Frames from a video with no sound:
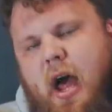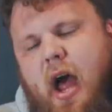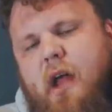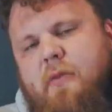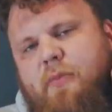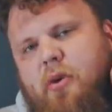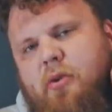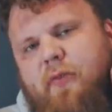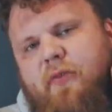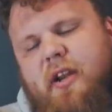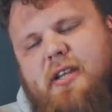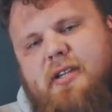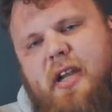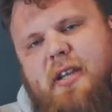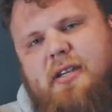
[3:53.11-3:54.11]
I pulled
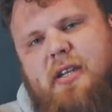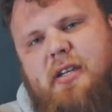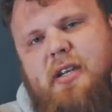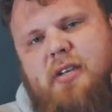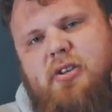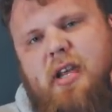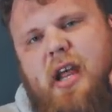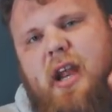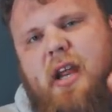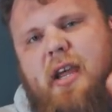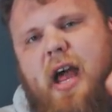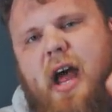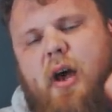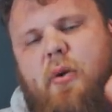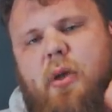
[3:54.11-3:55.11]
360 just to kind of
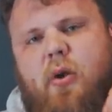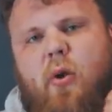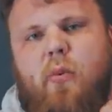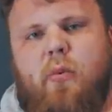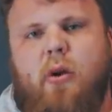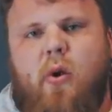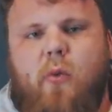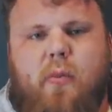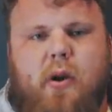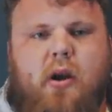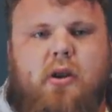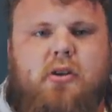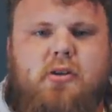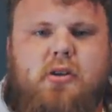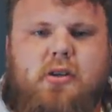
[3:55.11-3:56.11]
get a wee opener,
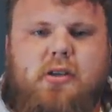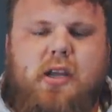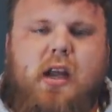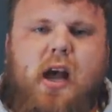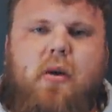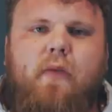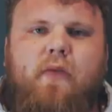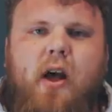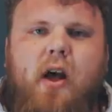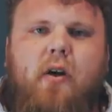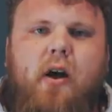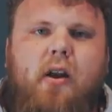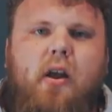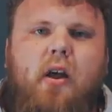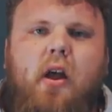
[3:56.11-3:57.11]
just to see how it
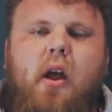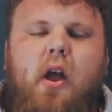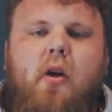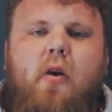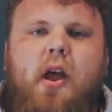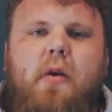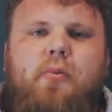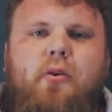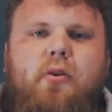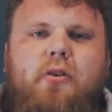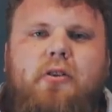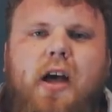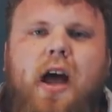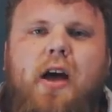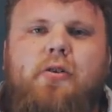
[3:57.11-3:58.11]
felt. And when I pulled
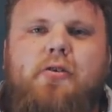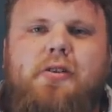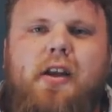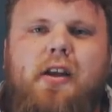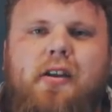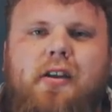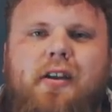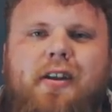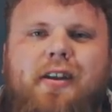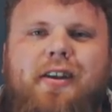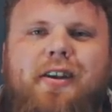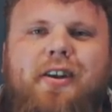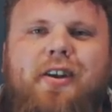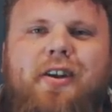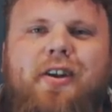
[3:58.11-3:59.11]
that, I was like,
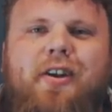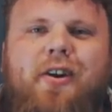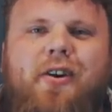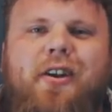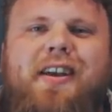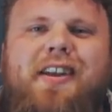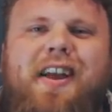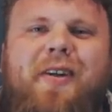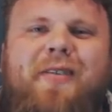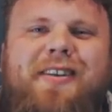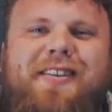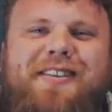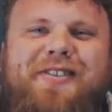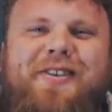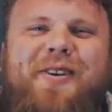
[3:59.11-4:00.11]
holy crap,
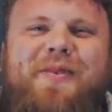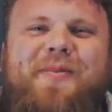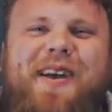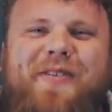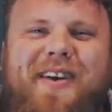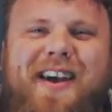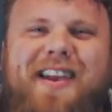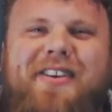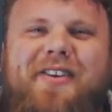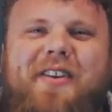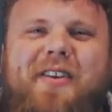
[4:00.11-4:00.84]
this is going to be a very good